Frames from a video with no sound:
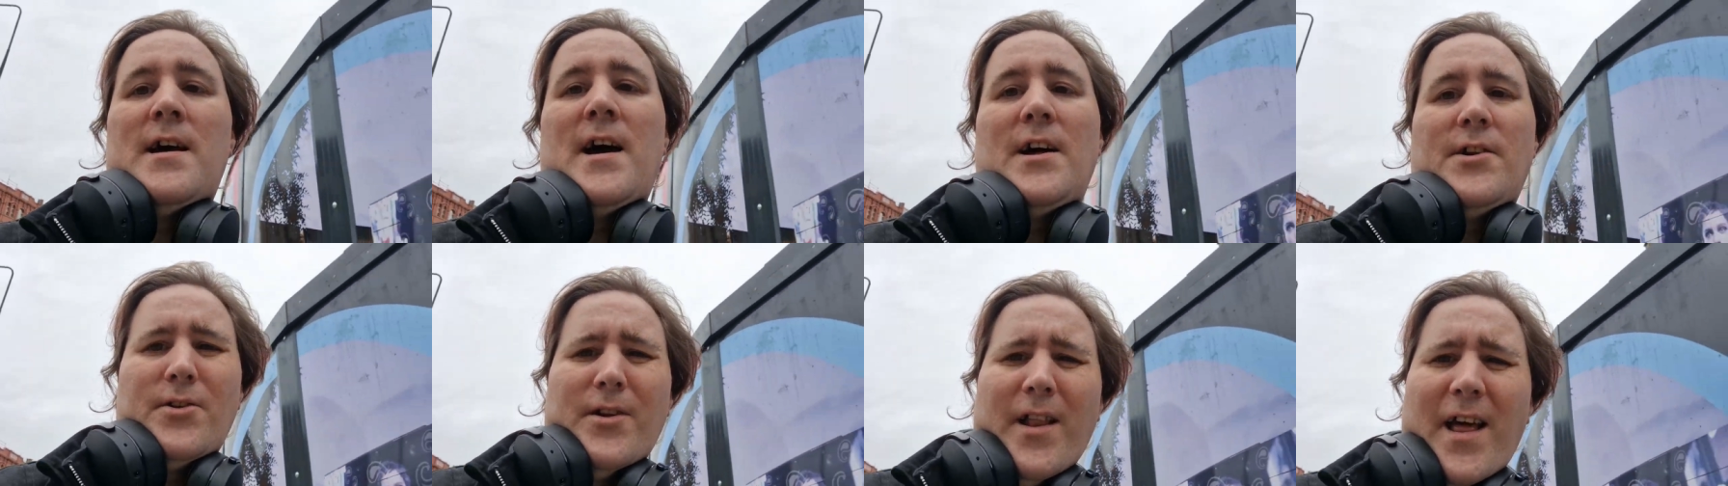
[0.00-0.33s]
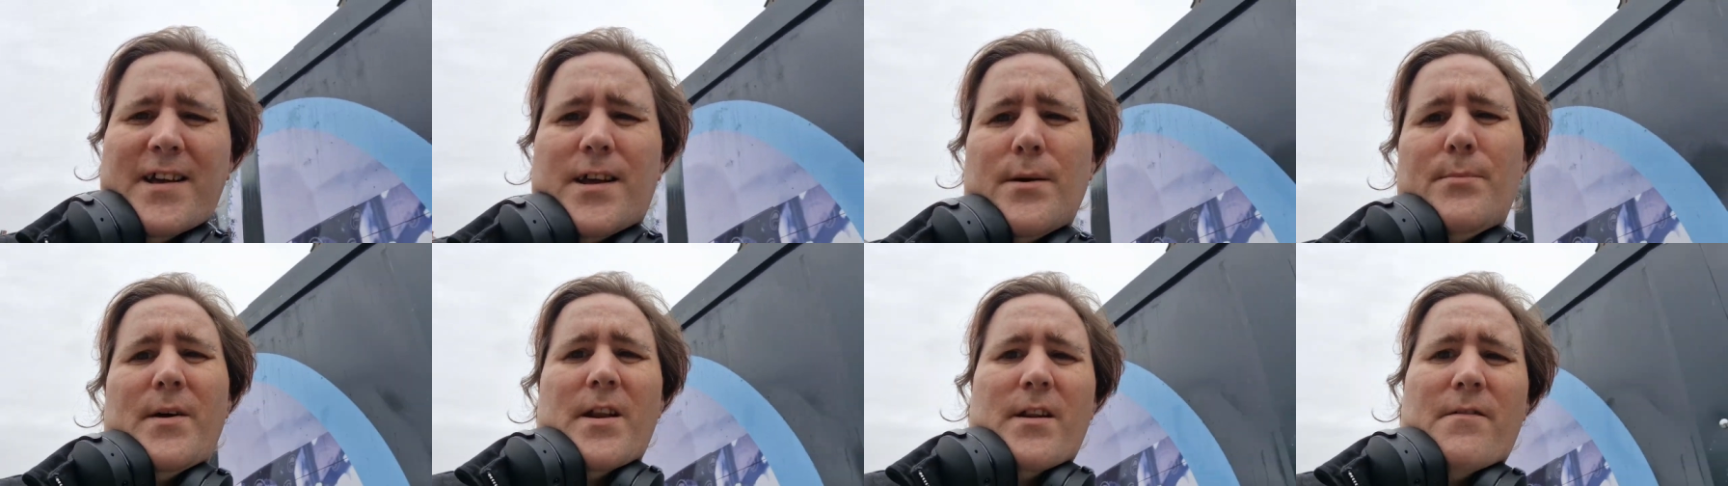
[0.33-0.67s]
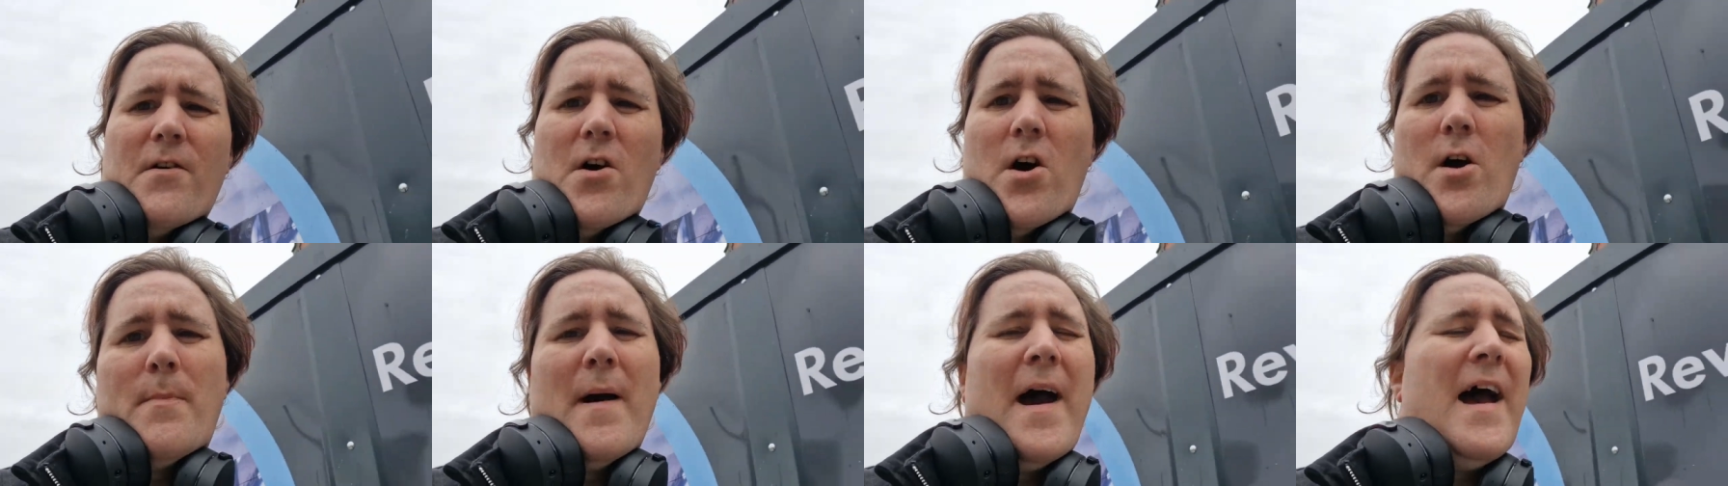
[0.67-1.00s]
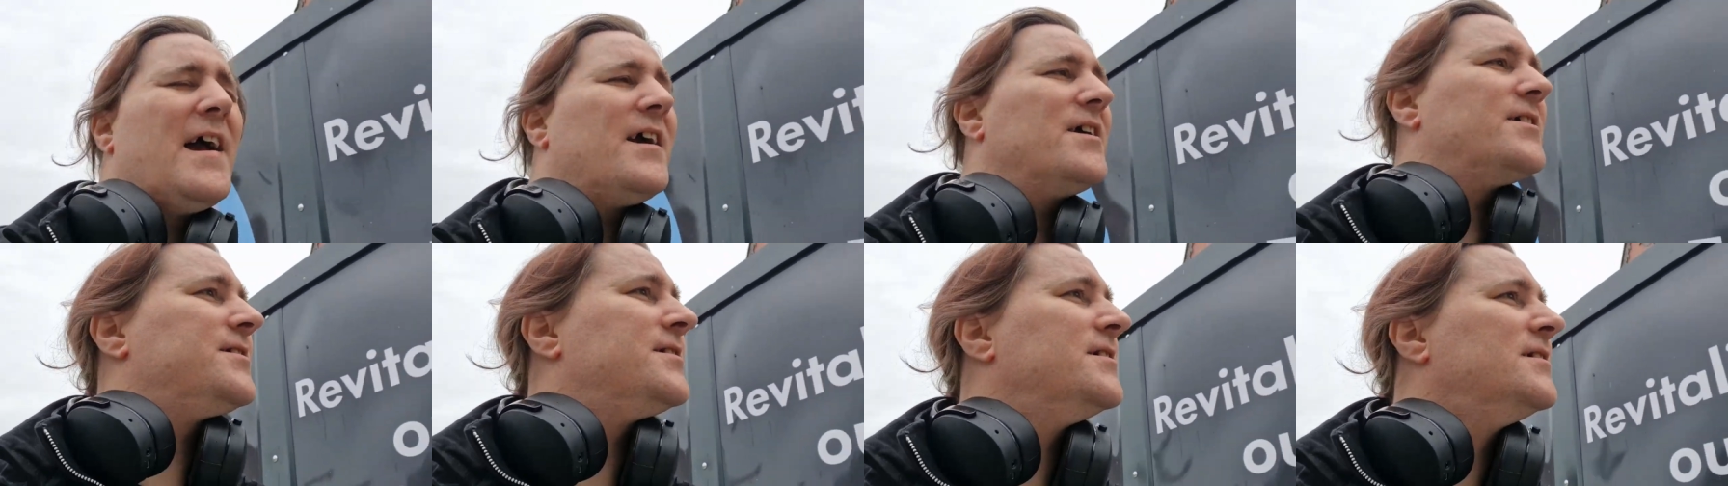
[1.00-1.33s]
I do like a bit of
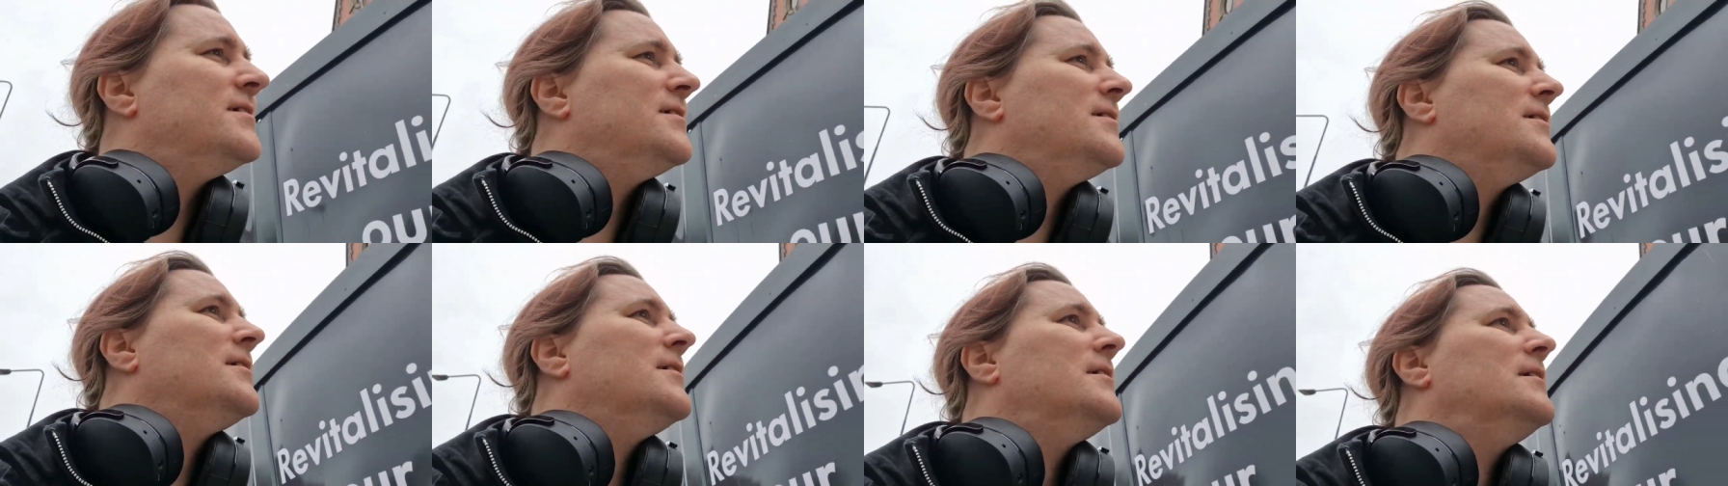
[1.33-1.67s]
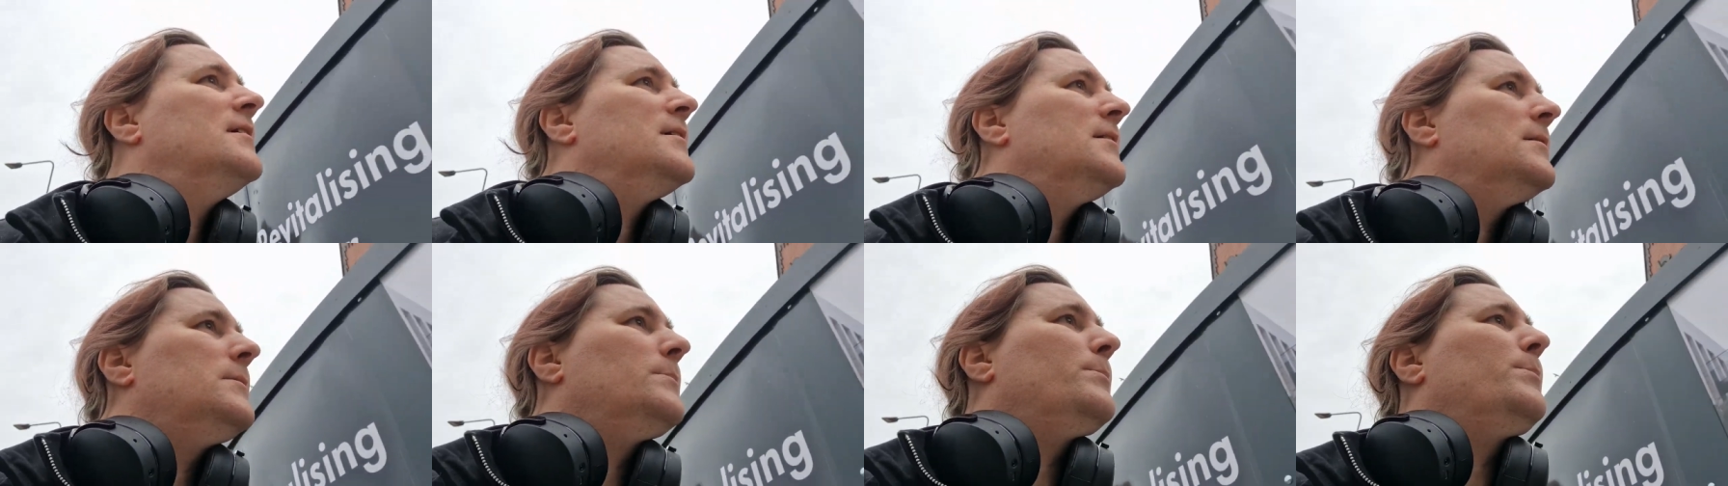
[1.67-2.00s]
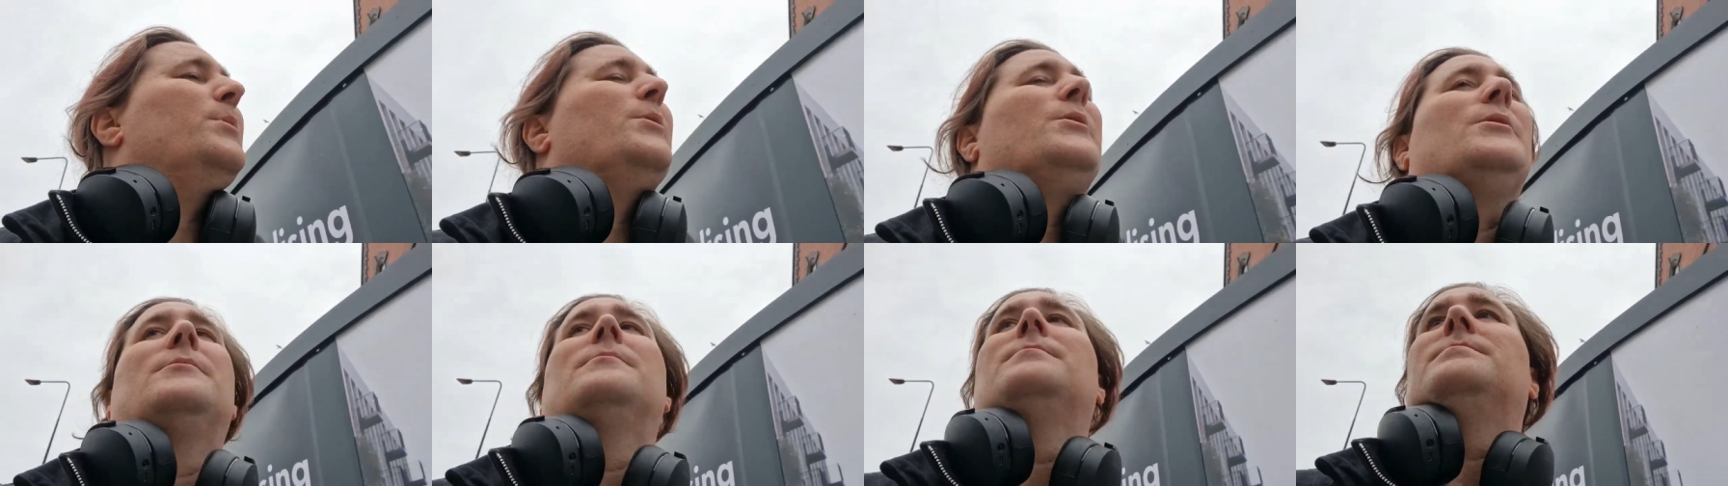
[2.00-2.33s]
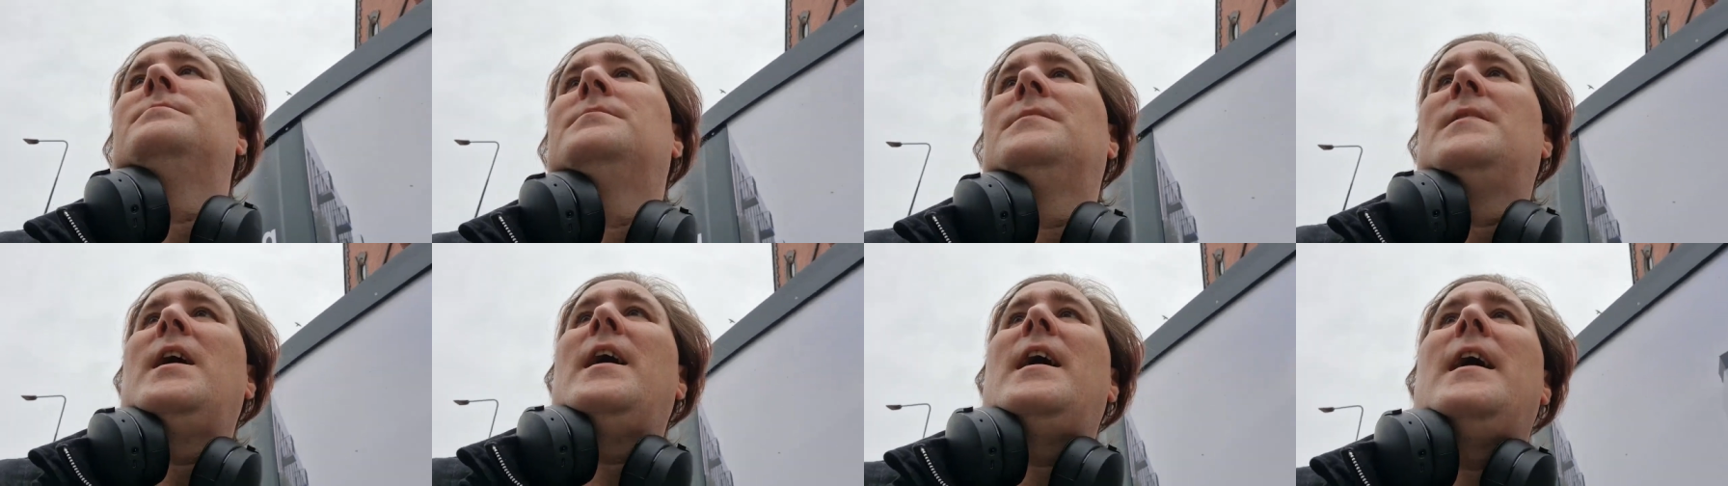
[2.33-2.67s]
urbex but
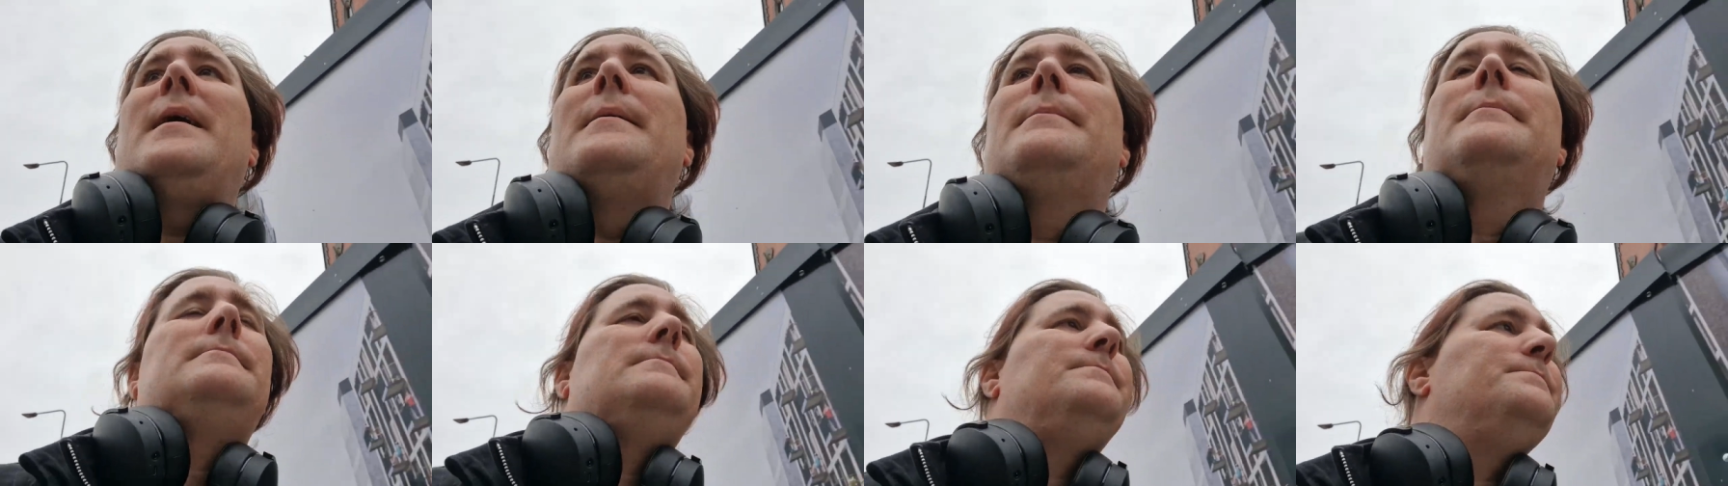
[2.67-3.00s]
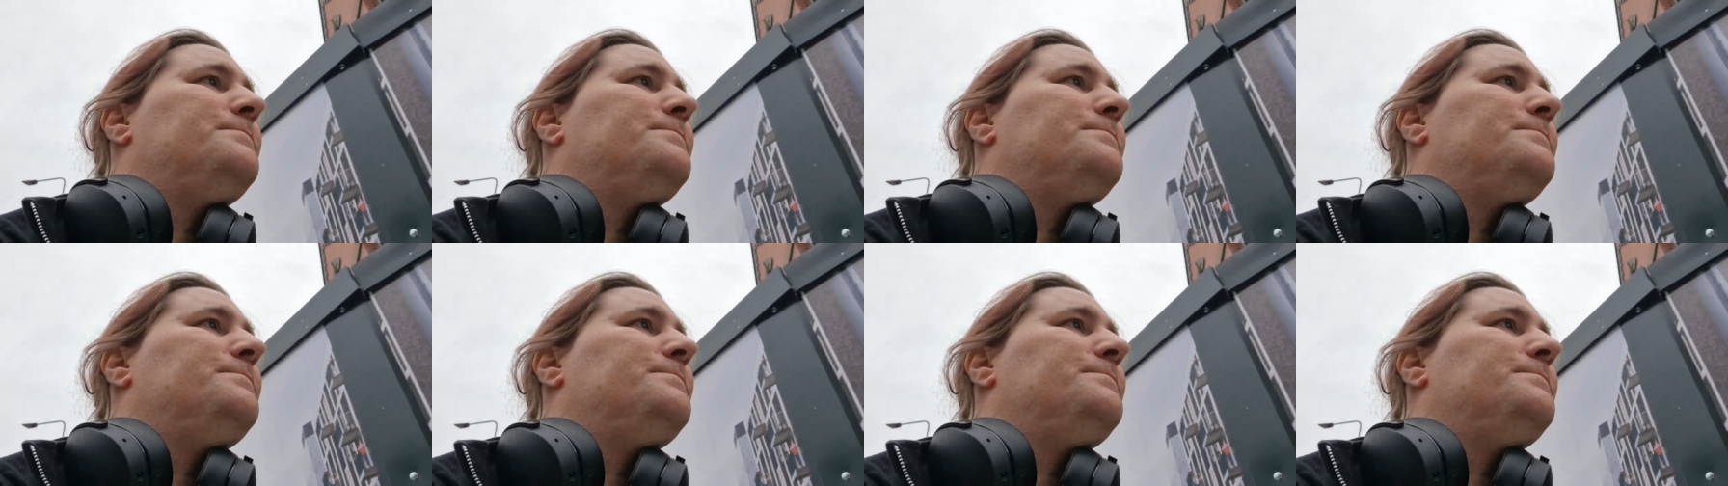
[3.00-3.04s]
hey